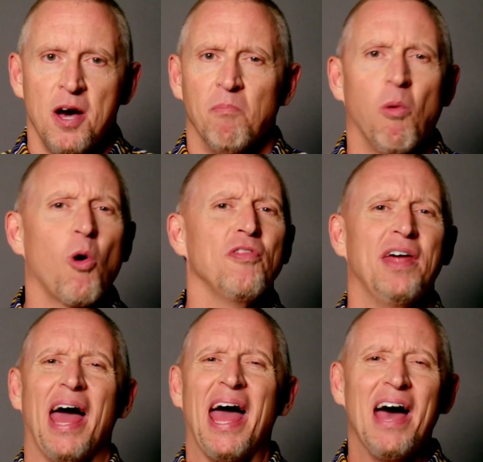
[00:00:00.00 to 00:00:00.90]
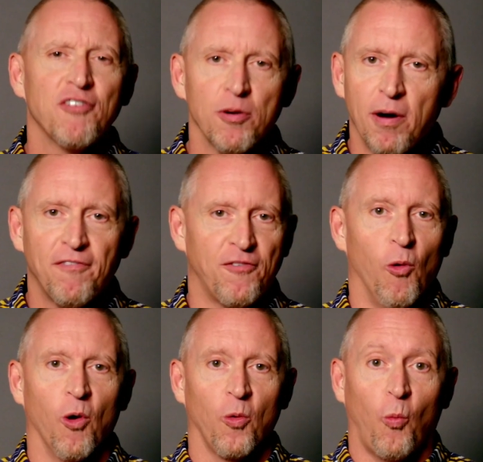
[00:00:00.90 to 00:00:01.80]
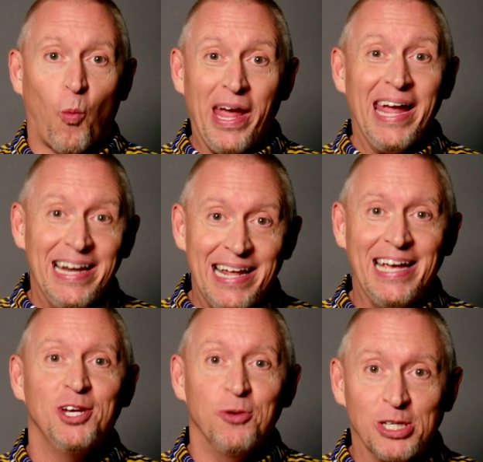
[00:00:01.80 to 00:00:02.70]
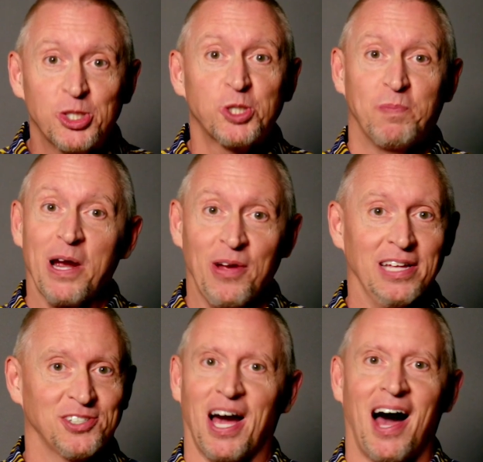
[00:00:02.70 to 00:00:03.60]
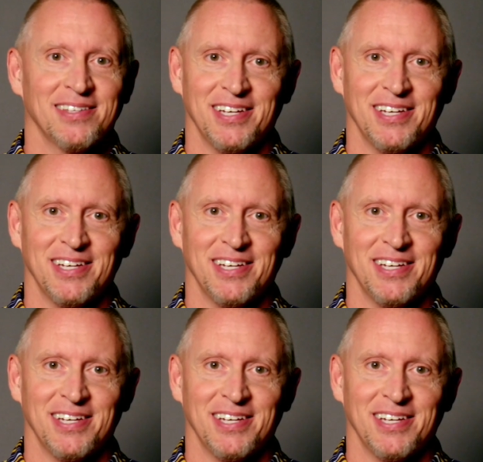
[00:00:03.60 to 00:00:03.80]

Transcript: More than ever before, we need to experience God